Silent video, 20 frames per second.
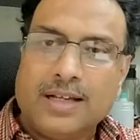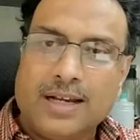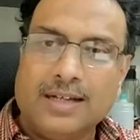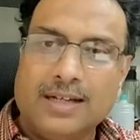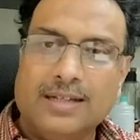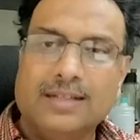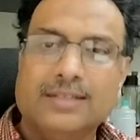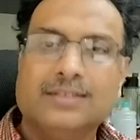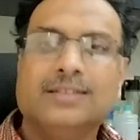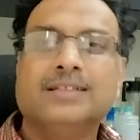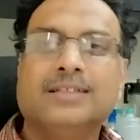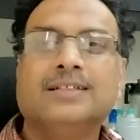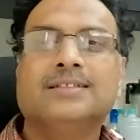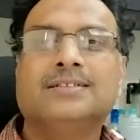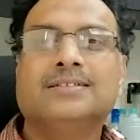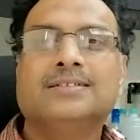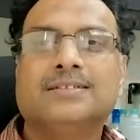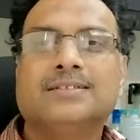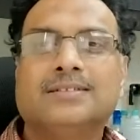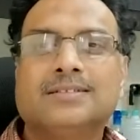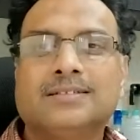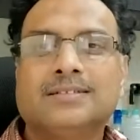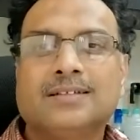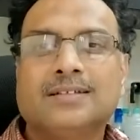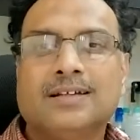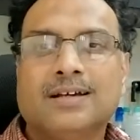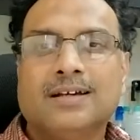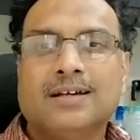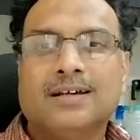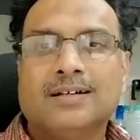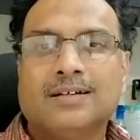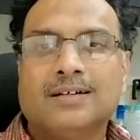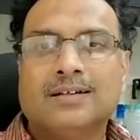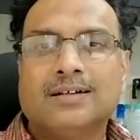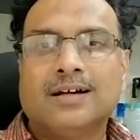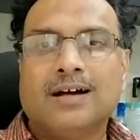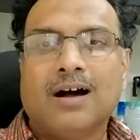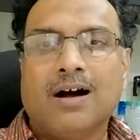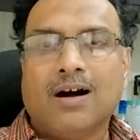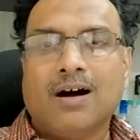disease
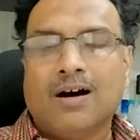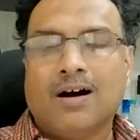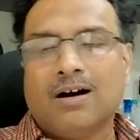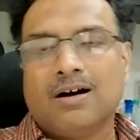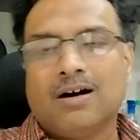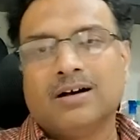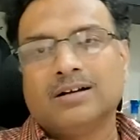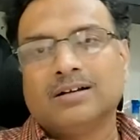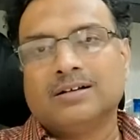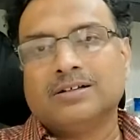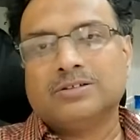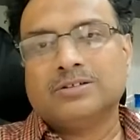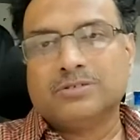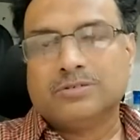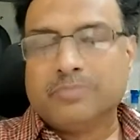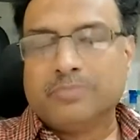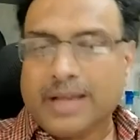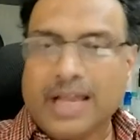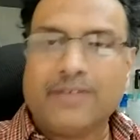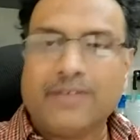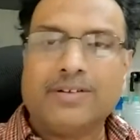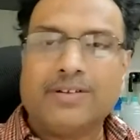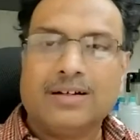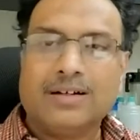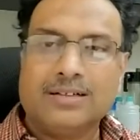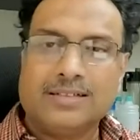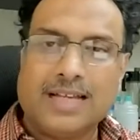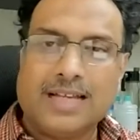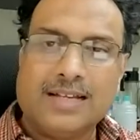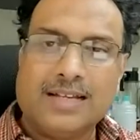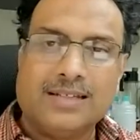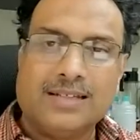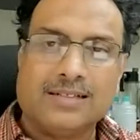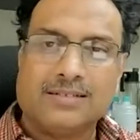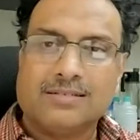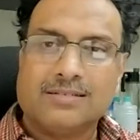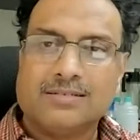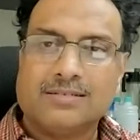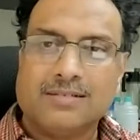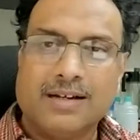or to behavioral
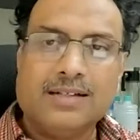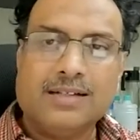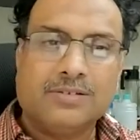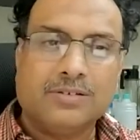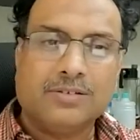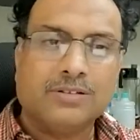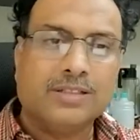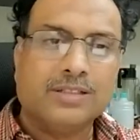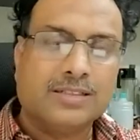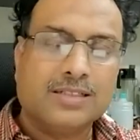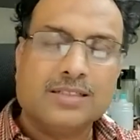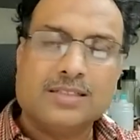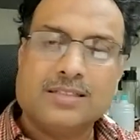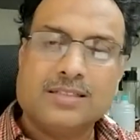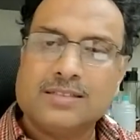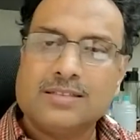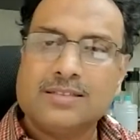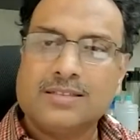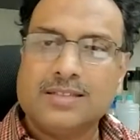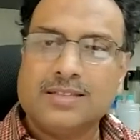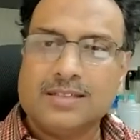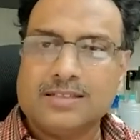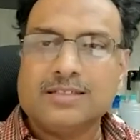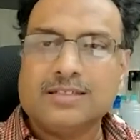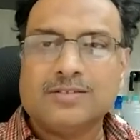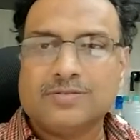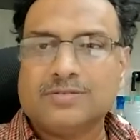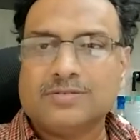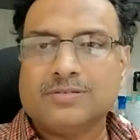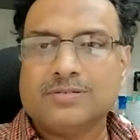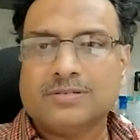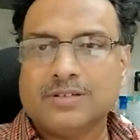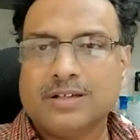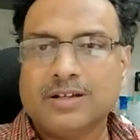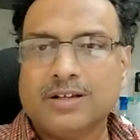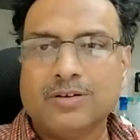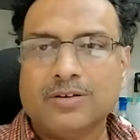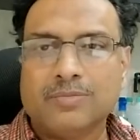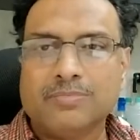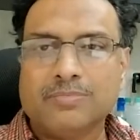changes, right? So this is
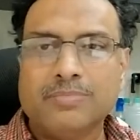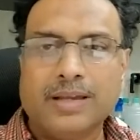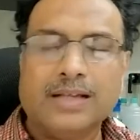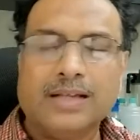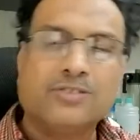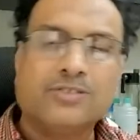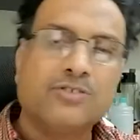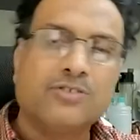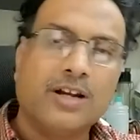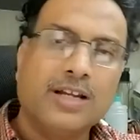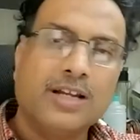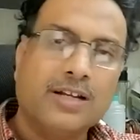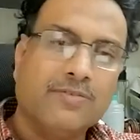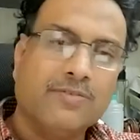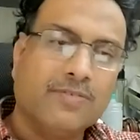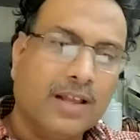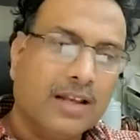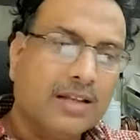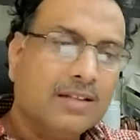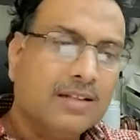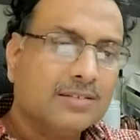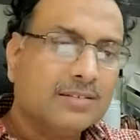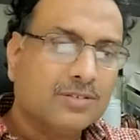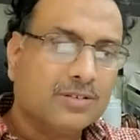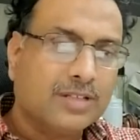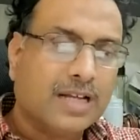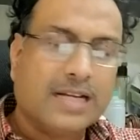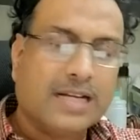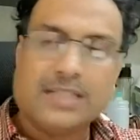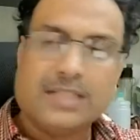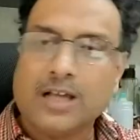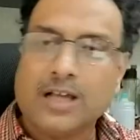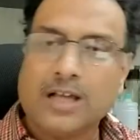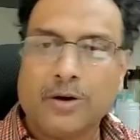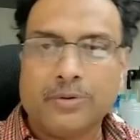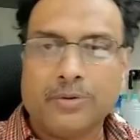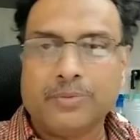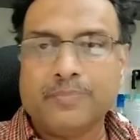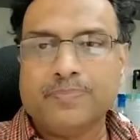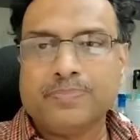being studied well. So that is
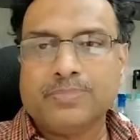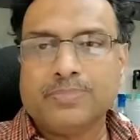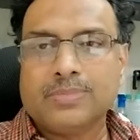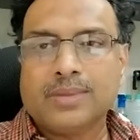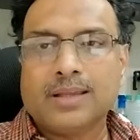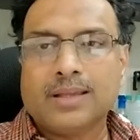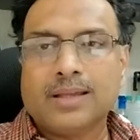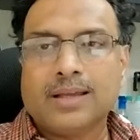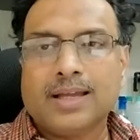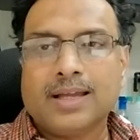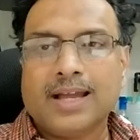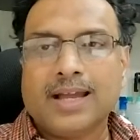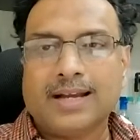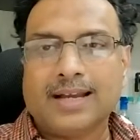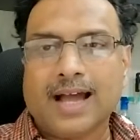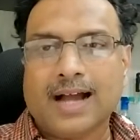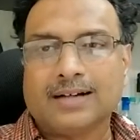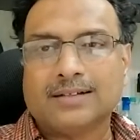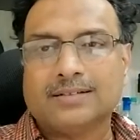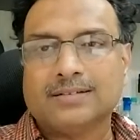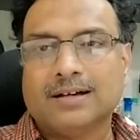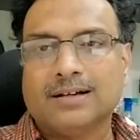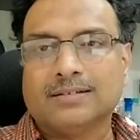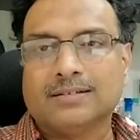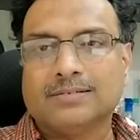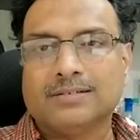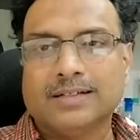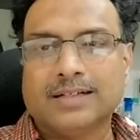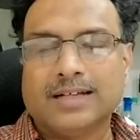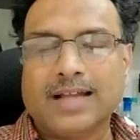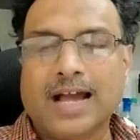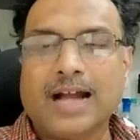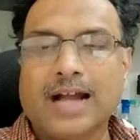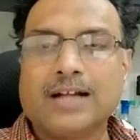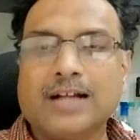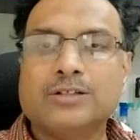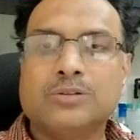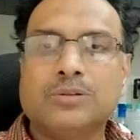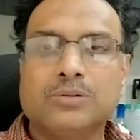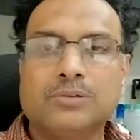how it acts on. So it
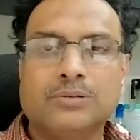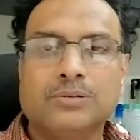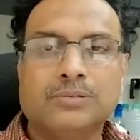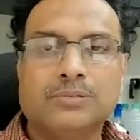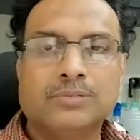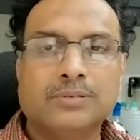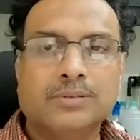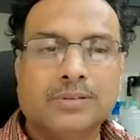acts through